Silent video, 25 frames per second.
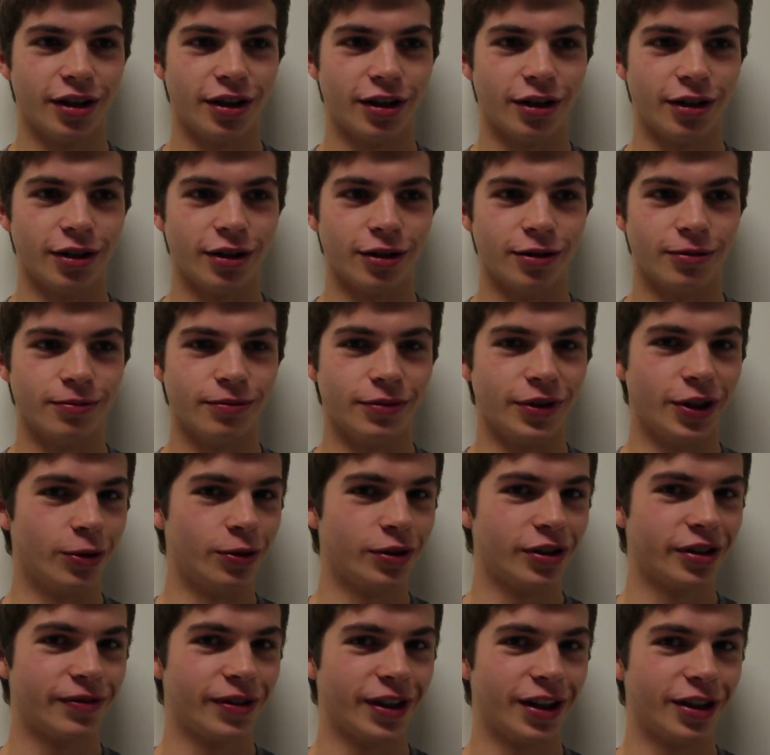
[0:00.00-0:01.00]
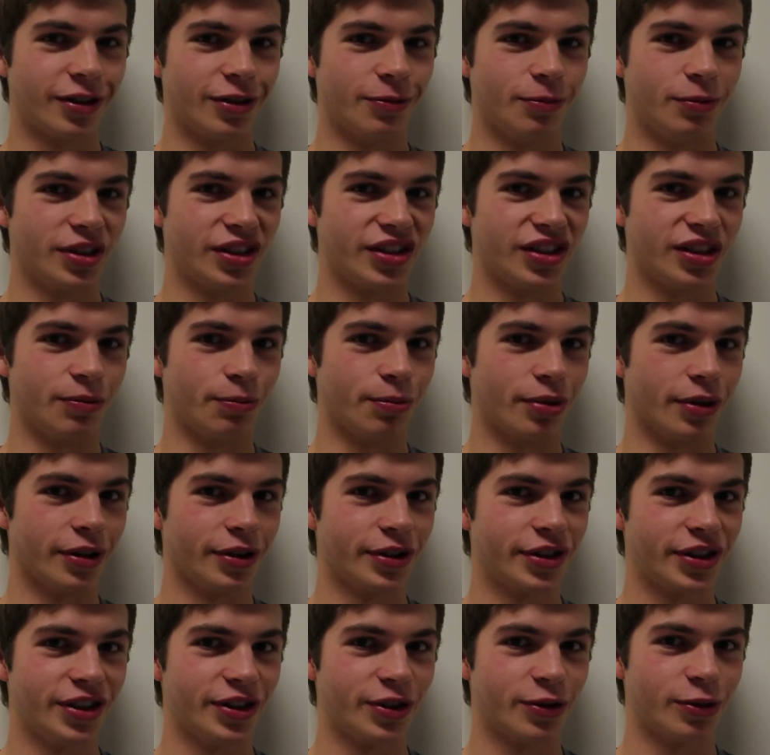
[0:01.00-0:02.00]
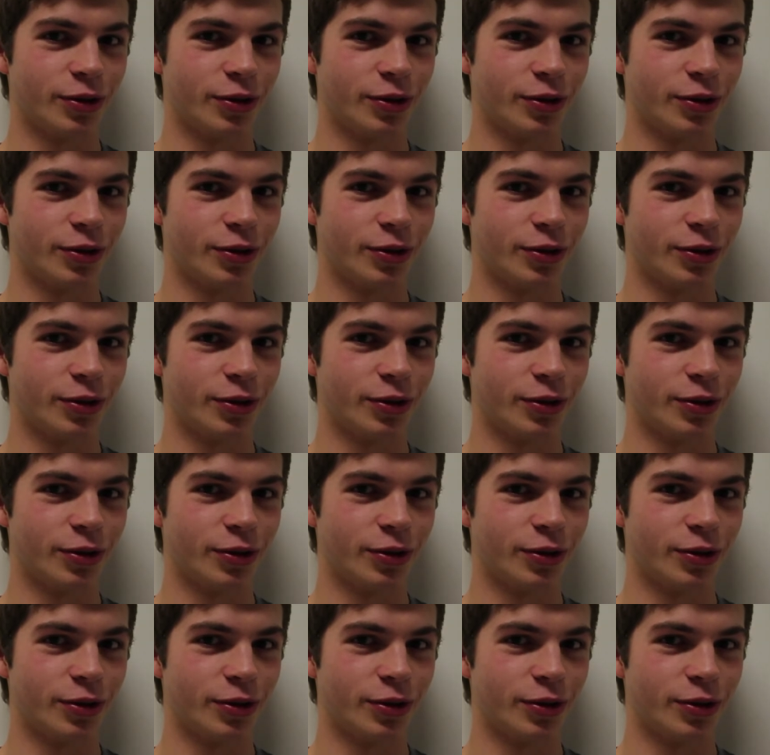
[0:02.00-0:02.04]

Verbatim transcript: Um, no one's filed a missing persons